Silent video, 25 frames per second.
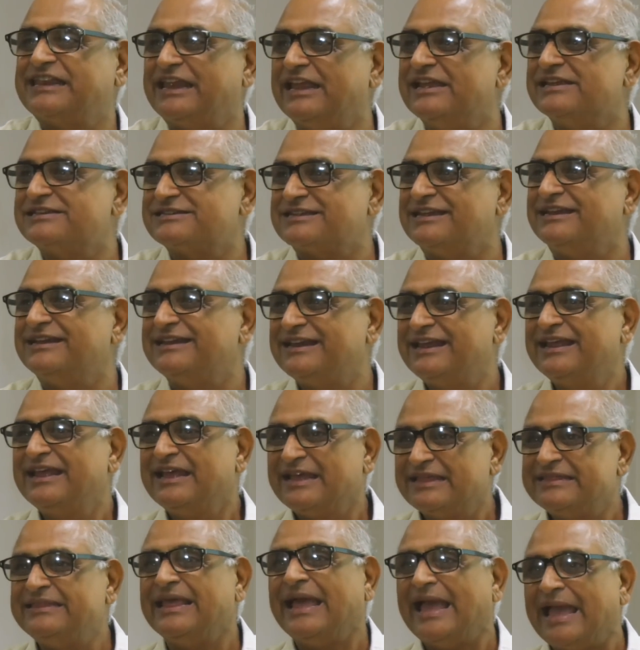creation,
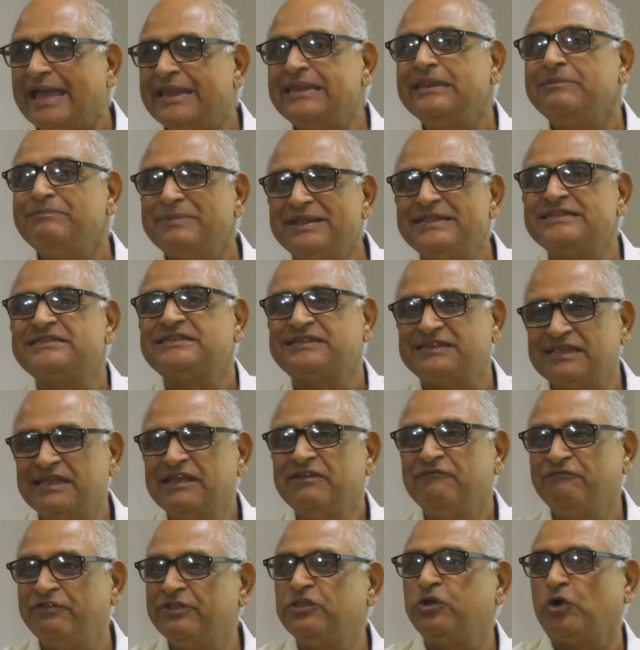the animals
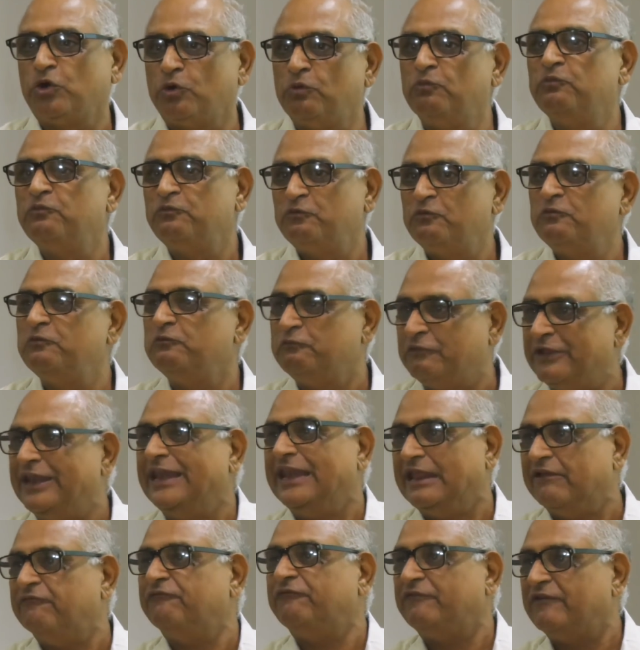with whom we
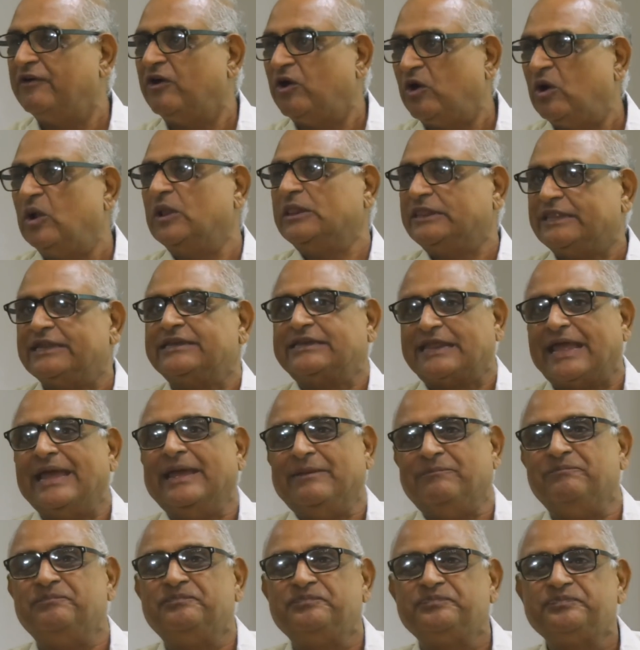live all the
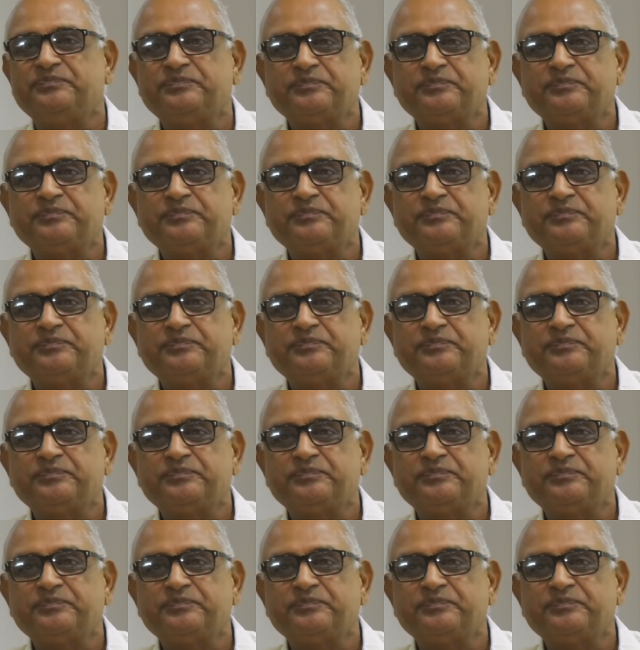time.